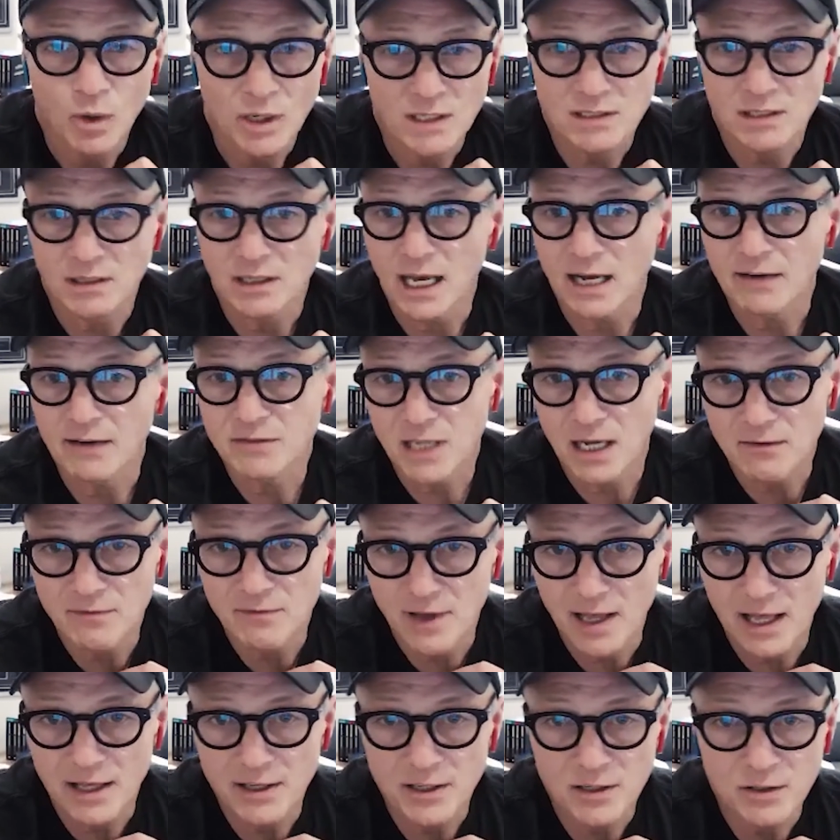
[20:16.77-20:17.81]
is the lifetime
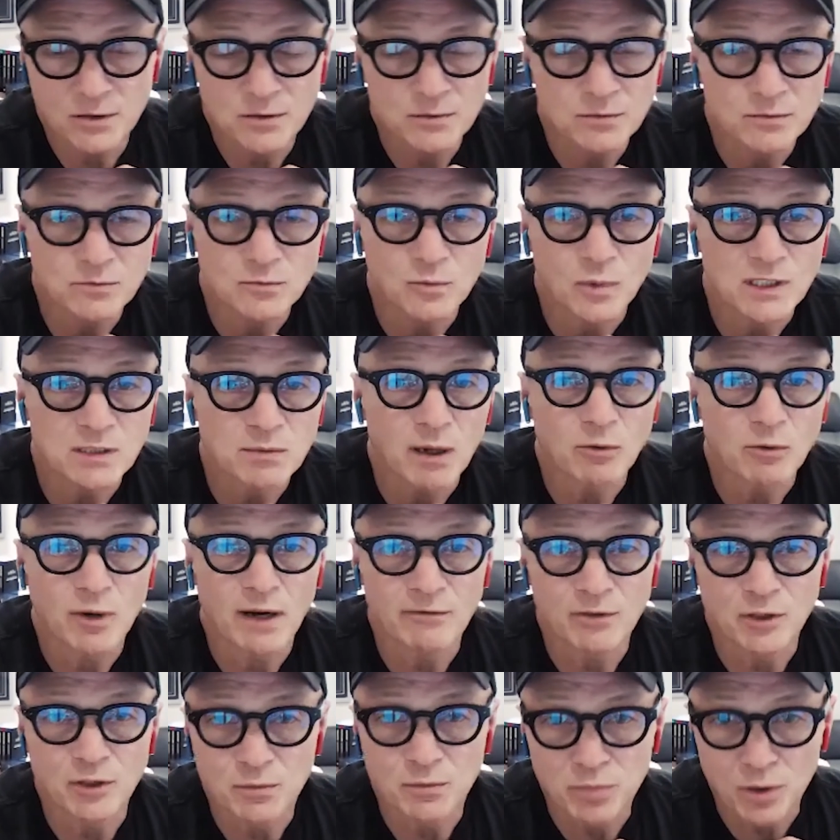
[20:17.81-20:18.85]
value? What's my
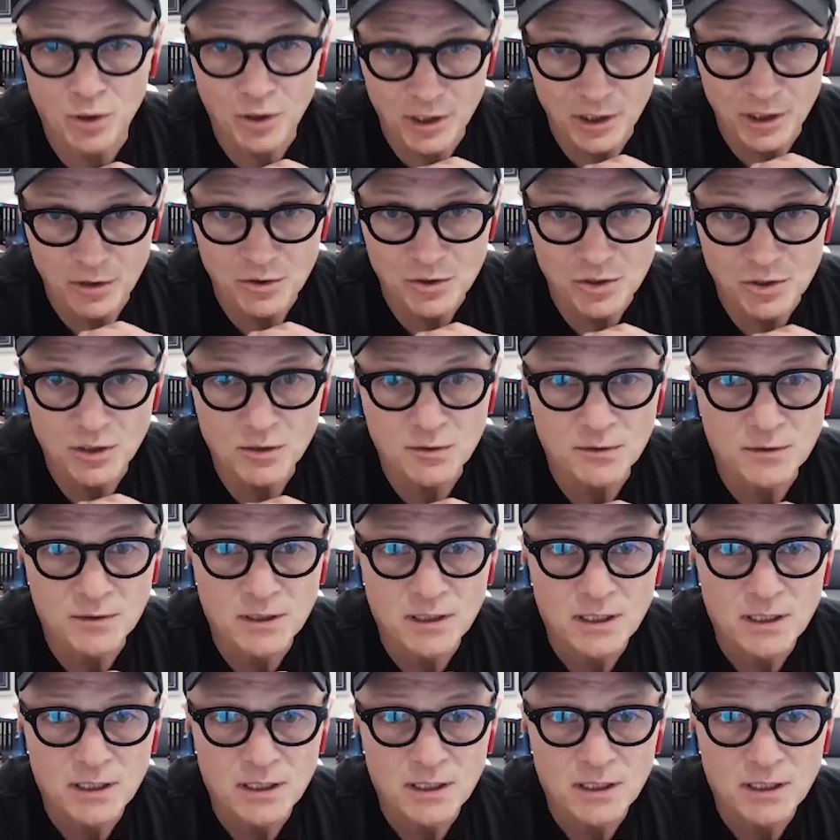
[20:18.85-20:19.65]
revenue per user?